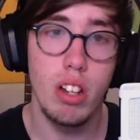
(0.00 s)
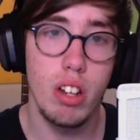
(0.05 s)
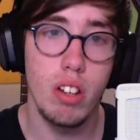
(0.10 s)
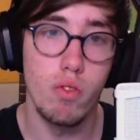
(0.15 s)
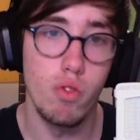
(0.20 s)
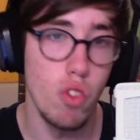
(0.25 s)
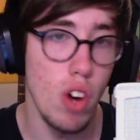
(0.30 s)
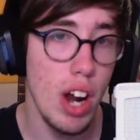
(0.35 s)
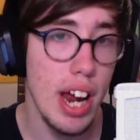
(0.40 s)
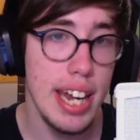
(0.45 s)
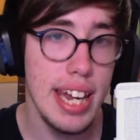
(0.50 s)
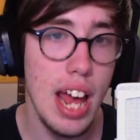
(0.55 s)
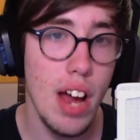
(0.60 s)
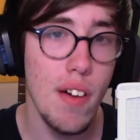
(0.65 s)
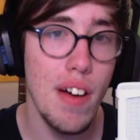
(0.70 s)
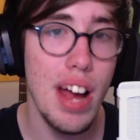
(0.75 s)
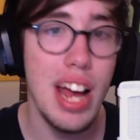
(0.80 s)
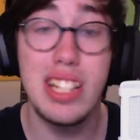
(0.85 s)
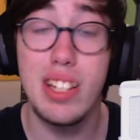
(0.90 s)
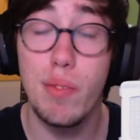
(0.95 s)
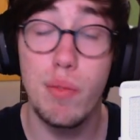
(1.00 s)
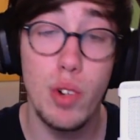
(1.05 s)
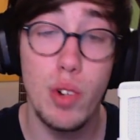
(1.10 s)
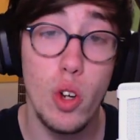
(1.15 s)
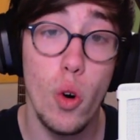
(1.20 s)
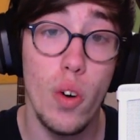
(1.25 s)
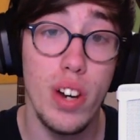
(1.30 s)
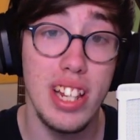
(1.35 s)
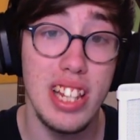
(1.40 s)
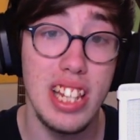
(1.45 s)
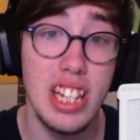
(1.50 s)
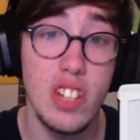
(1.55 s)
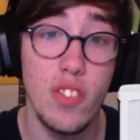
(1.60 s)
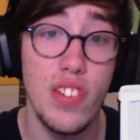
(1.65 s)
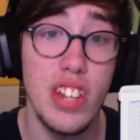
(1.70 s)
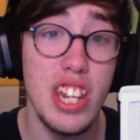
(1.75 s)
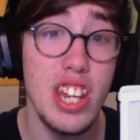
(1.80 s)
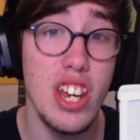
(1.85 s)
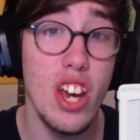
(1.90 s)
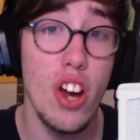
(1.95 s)
Right now, as I'm recording this
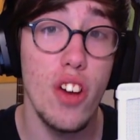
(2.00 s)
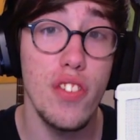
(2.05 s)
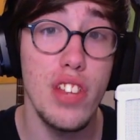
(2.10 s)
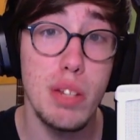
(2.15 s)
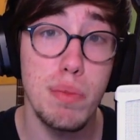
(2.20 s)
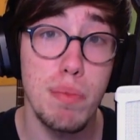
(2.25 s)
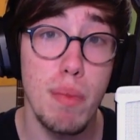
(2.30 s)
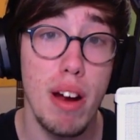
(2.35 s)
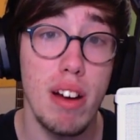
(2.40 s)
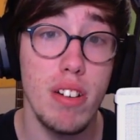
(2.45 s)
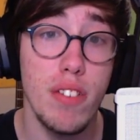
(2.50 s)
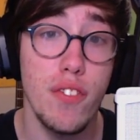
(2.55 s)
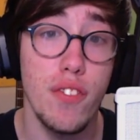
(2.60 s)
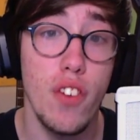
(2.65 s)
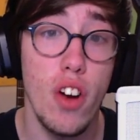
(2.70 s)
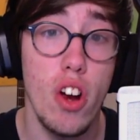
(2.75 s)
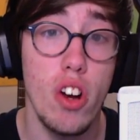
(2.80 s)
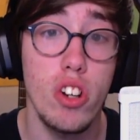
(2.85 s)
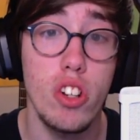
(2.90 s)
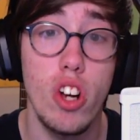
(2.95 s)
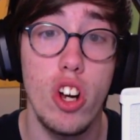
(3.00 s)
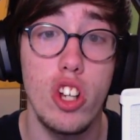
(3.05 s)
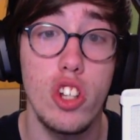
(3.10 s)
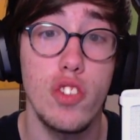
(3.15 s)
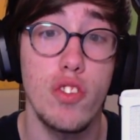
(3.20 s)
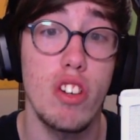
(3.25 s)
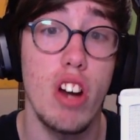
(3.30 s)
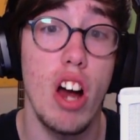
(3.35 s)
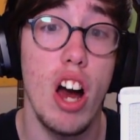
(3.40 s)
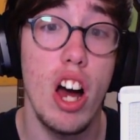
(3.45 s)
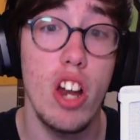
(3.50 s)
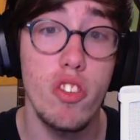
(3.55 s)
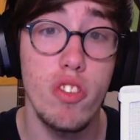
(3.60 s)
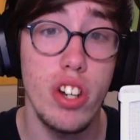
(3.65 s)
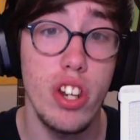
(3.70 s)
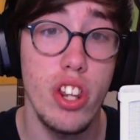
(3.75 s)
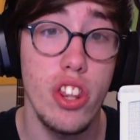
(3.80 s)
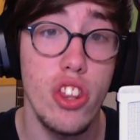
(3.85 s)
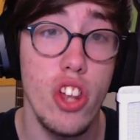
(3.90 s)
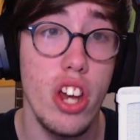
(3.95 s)
video, this microphone goes for
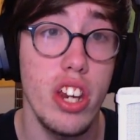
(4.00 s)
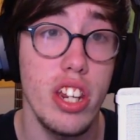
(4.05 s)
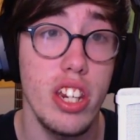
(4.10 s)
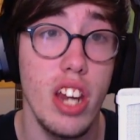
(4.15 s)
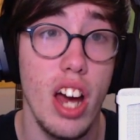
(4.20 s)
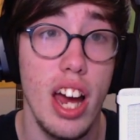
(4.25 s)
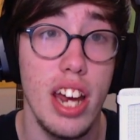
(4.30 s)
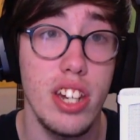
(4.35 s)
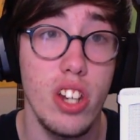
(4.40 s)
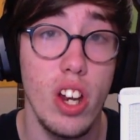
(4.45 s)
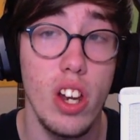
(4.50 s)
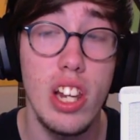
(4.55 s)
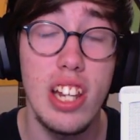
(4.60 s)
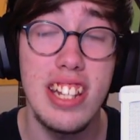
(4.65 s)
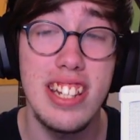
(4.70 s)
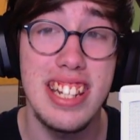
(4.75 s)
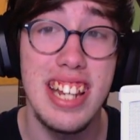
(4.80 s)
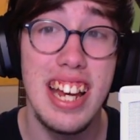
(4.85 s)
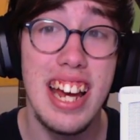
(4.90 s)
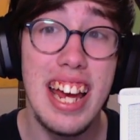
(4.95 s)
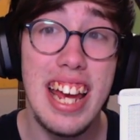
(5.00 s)
$139